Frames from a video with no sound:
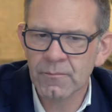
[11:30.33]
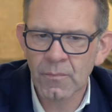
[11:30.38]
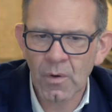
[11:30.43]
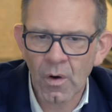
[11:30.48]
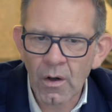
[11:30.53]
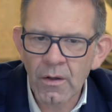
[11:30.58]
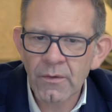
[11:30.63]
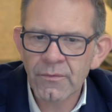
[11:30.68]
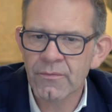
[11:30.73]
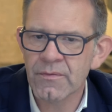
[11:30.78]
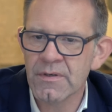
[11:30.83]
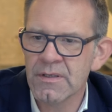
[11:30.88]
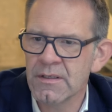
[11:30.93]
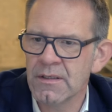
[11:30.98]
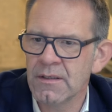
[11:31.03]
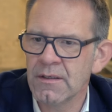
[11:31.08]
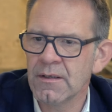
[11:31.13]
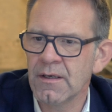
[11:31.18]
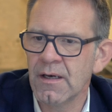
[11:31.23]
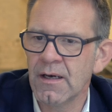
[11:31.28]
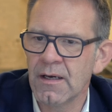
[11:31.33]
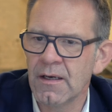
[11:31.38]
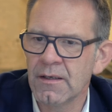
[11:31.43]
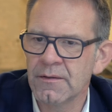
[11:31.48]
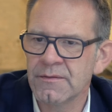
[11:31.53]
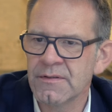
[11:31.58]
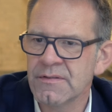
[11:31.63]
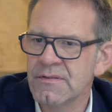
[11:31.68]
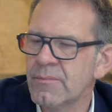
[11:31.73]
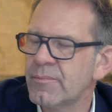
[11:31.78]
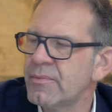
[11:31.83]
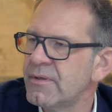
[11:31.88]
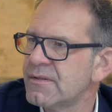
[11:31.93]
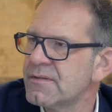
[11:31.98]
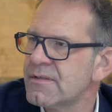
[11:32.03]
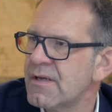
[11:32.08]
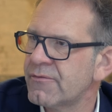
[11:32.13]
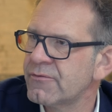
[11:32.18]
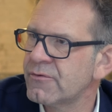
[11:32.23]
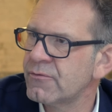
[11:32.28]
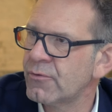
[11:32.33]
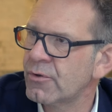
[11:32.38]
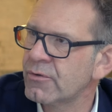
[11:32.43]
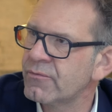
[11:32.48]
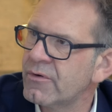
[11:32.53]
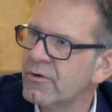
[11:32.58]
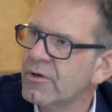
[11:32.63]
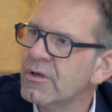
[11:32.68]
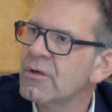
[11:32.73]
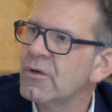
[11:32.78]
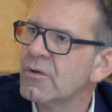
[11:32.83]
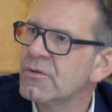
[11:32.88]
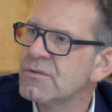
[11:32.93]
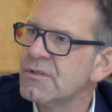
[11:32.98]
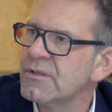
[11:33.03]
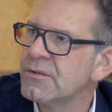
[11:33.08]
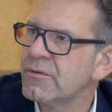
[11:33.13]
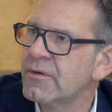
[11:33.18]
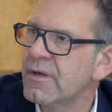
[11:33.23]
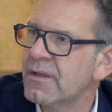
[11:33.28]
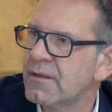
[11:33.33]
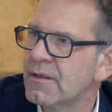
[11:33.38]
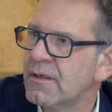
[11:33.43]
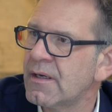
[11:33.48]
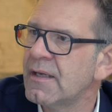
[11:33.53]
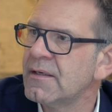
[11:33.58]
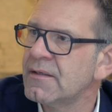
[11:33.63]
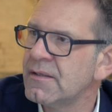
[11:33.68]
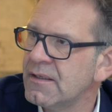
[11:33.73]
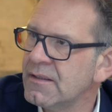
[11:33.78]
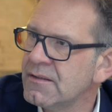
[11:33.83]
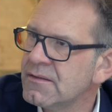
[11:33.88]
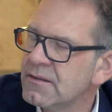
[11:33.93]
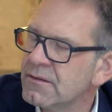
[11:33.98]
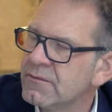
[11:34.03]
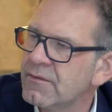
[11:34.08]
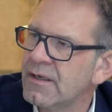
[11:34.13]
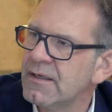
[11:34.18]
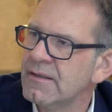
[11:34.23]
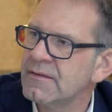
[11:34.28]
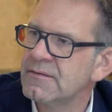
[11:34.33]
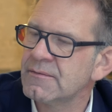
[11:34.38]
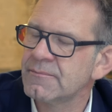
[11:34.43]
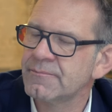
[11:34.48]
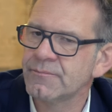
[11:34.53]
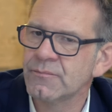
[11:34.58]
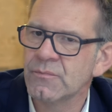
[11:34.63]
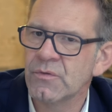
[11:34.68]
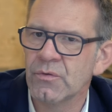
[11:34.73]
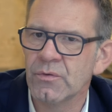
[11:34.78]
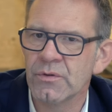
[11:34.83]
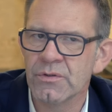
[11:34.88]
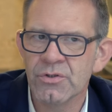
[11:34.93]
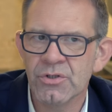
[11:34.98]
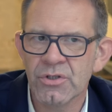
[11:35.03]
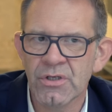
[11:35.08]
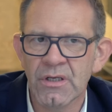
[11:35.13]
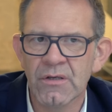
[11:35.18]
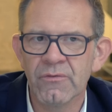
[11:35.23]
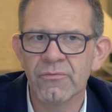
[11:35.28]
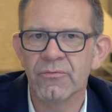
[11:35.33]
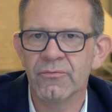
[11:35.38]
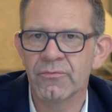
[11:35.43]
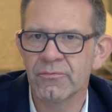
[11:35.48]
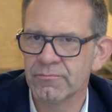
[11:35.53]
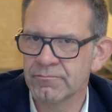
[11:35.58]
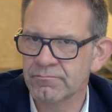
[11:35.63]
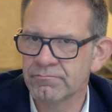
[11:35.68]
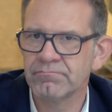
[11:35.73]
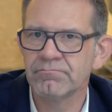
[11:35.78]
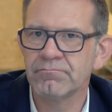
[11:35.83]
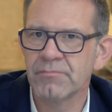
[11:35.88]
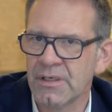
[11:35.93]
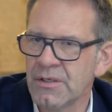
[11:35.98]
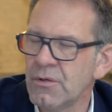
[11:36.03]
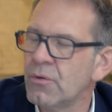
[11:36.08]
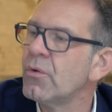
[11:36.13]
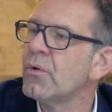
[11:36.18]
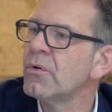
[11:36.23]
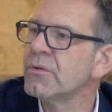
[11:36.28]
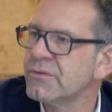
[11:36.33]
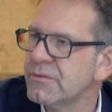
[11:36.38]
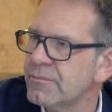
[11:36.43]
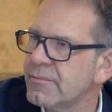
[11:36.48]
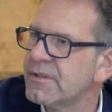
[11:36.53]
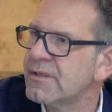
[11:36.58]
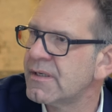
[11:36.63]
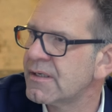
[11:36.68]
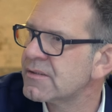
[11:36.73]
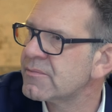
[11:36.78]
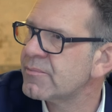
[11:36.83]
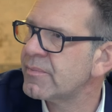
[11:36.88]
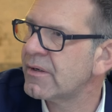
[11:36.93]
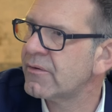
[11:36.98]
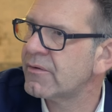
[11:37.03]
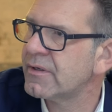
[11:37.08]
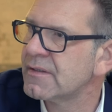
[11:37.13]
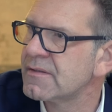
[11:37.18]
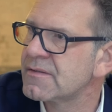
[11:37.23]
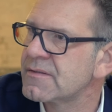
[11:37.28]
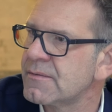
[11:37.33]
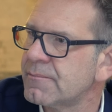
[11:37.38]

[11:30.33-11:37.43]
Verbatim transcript: all three disciplines have to work very closely together and integrate to achieve an ultimate experience.